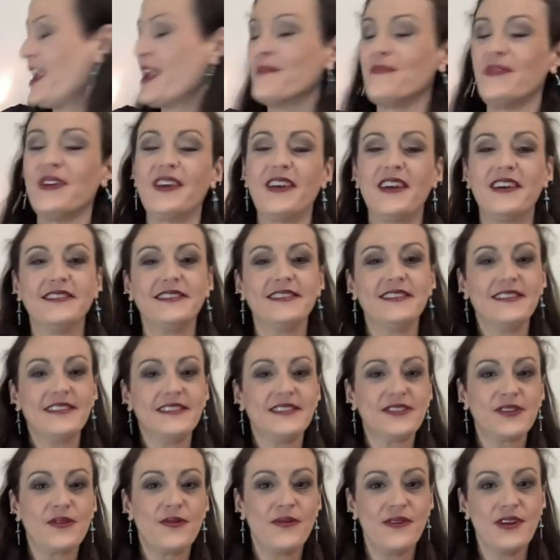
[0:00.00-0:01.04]
because it
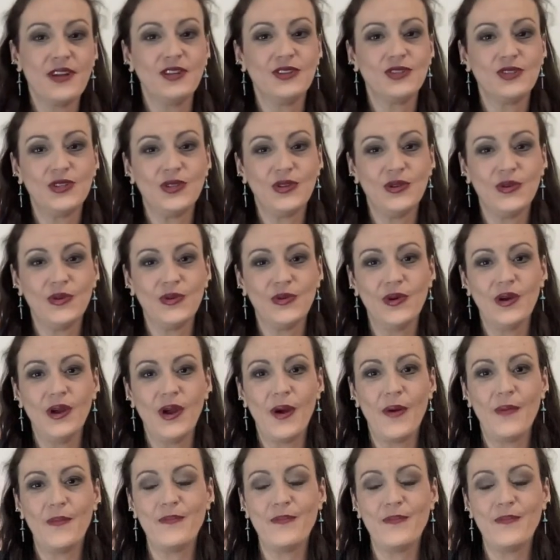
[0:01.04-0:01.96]
is going to